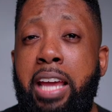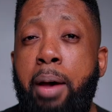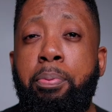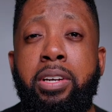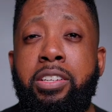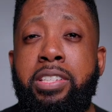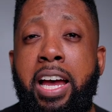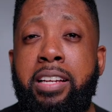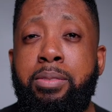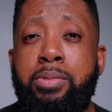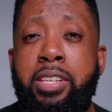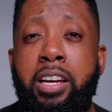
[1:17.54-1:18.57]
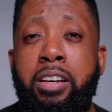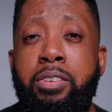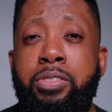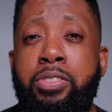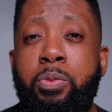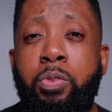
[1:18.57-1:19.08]
Apple Airtags
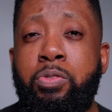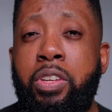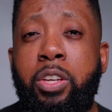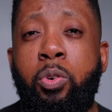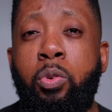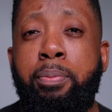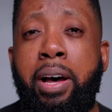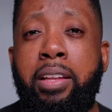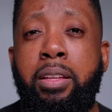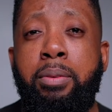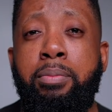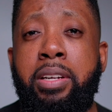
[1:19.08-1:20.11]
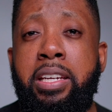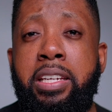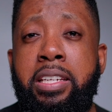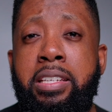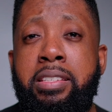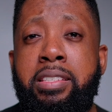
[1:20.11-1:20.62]
themselves, what's really cool about them
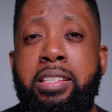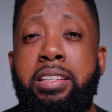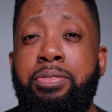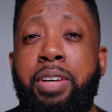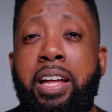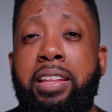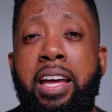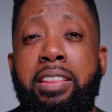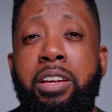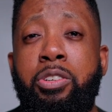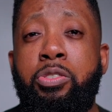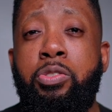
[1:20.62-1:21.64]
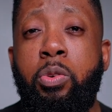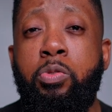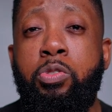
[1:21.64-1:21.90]
is the fact that they're so